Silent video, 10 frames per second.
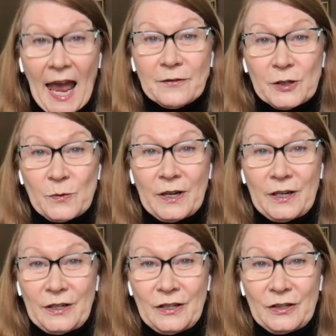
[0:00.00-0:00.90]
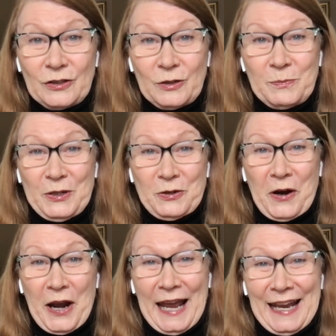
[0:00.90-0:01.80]
everyone should be
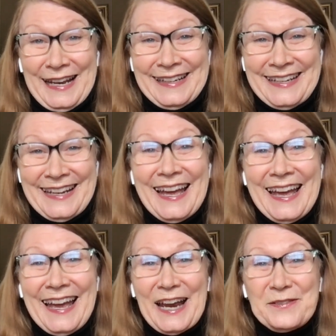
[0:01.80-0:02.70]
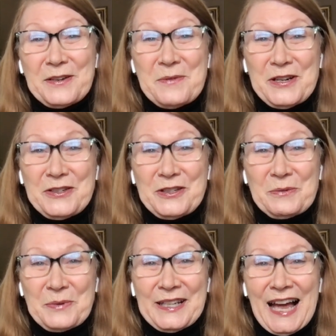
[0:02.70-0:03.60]
trained. Everyone
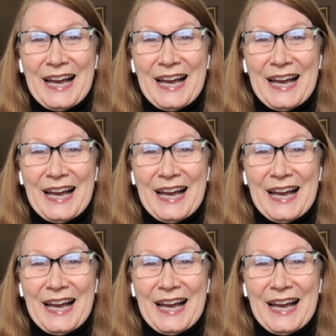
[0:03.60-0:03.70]
should